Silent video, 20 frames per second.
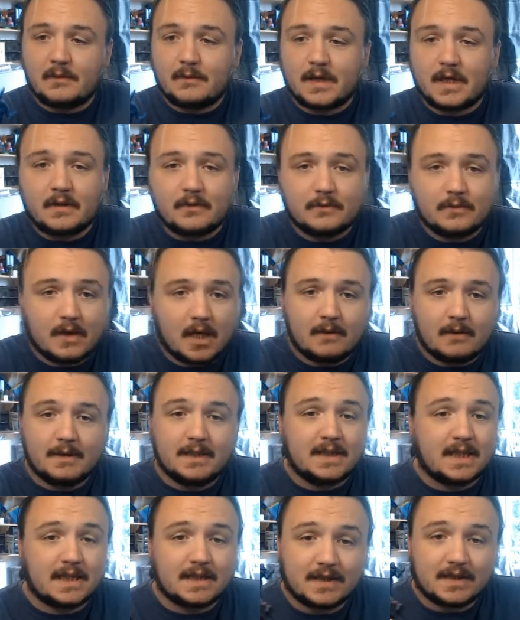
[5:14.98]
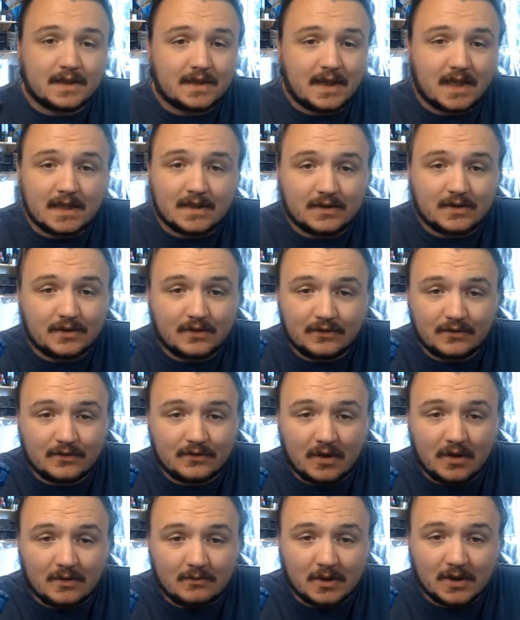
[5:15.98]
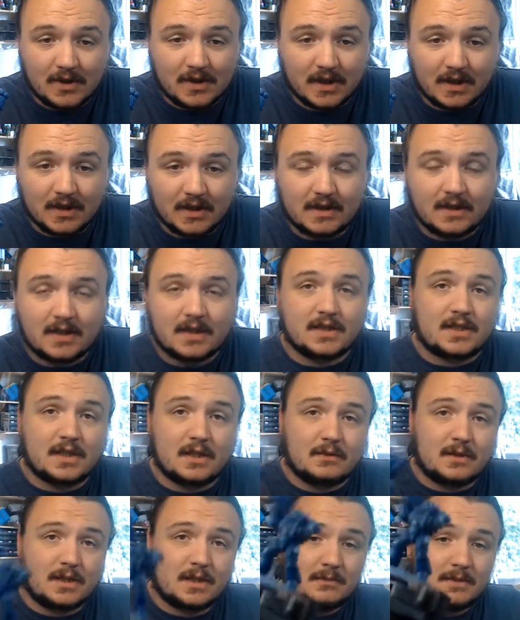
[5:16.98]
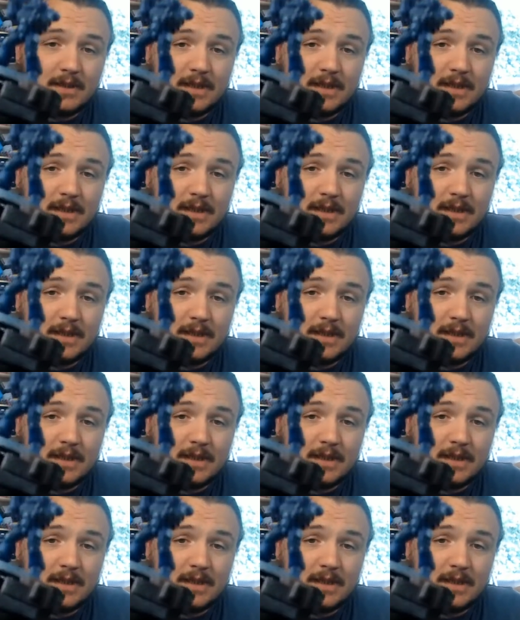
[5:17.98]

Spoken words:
go. I mean, that's dry brushing in a nutshell, and I mean,